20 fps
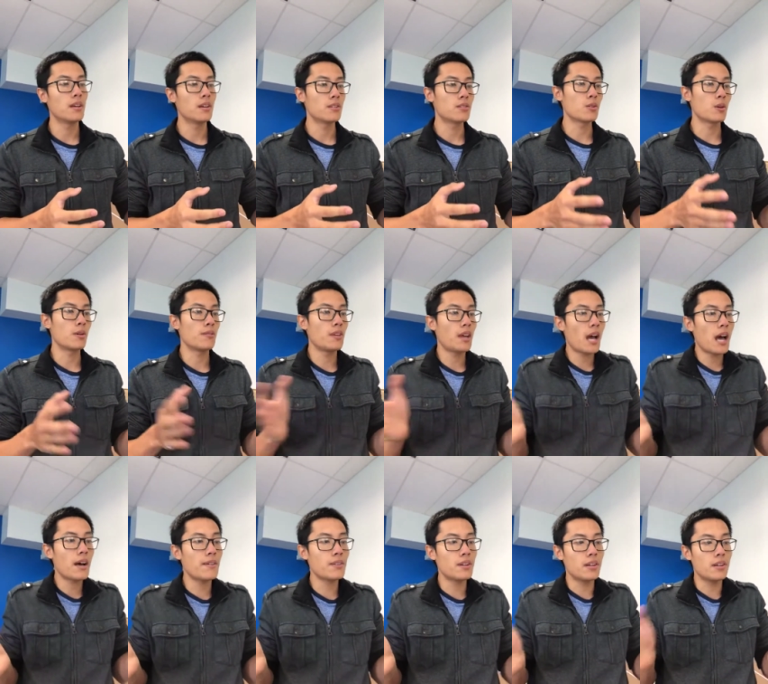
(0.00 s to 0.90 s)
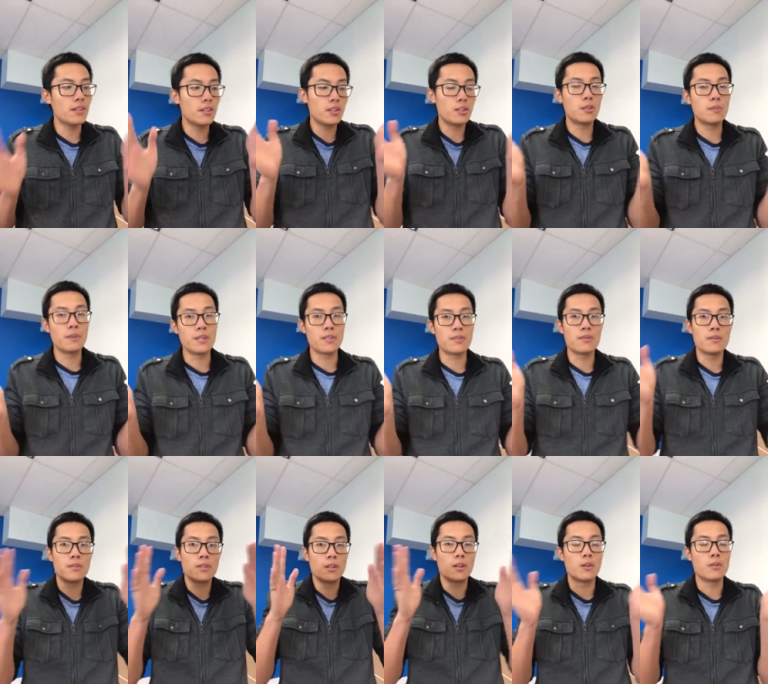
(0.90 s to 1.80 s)
So if you have it a little bit,
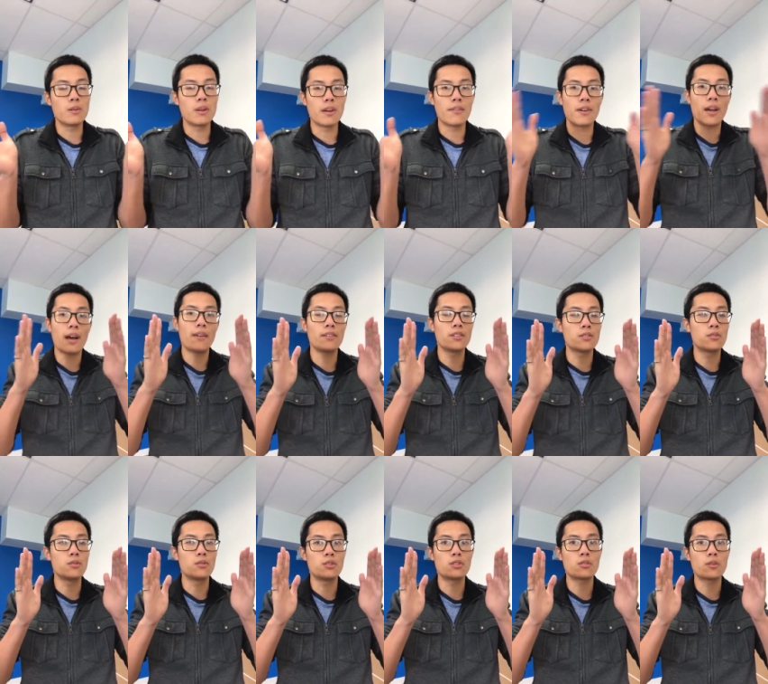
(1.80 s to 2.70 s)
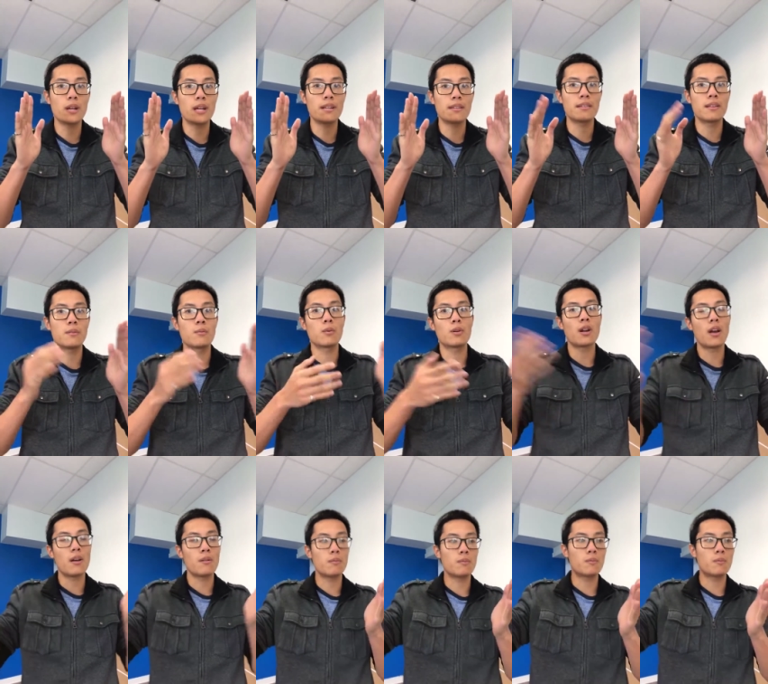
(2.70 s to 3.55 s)
you know, if you have it too straight, then we're not